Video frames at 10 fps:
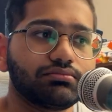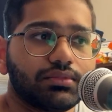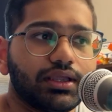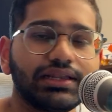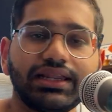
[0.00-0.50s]

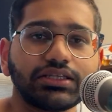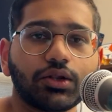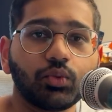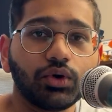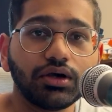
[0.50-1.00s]
at least
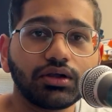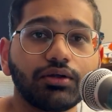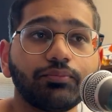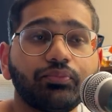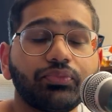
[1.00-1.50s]
at work,
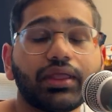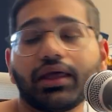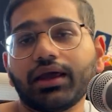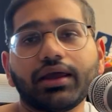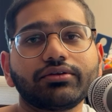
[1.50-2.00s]

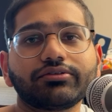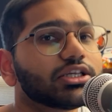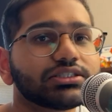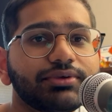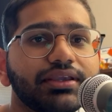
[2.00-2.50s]
and
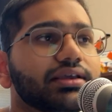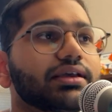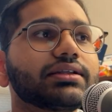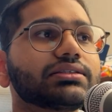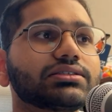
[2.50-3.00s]
trust me,
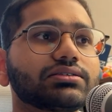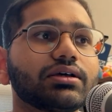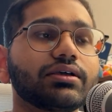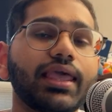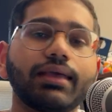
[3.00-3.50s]
it's
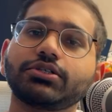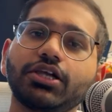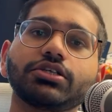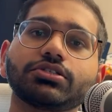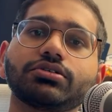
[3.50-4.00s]
a game
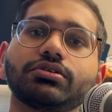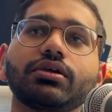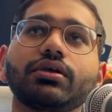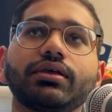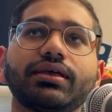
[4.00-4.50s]
changer.
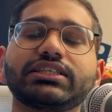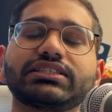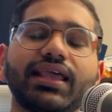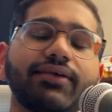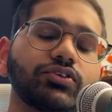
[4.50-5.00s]
It
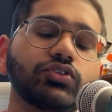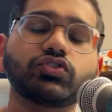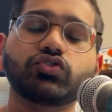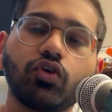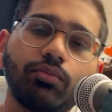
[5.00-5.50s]
saves you
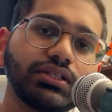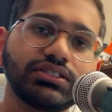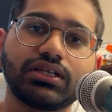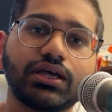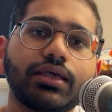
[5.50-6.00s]
so
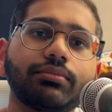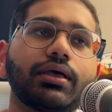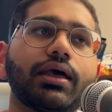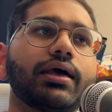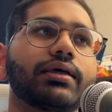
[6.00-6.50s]
much time,
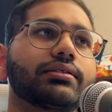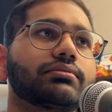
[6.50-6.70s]
and